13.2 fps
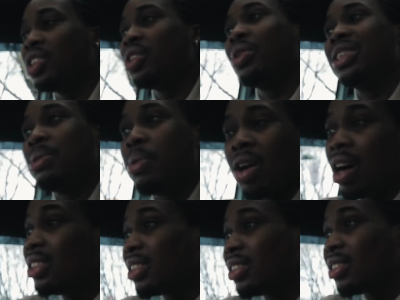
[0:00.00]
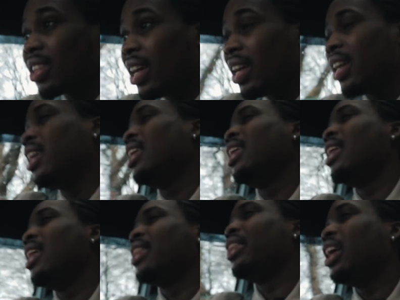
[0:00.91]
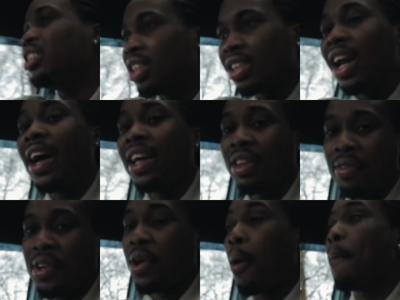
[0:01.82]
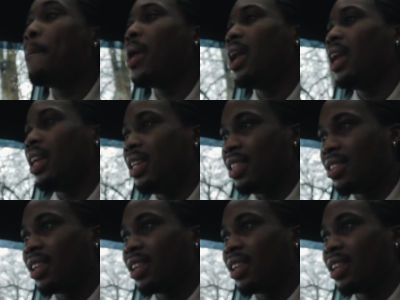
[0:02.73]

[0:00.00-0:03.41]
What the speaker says: you don't want to see more content again, then just like the video, please.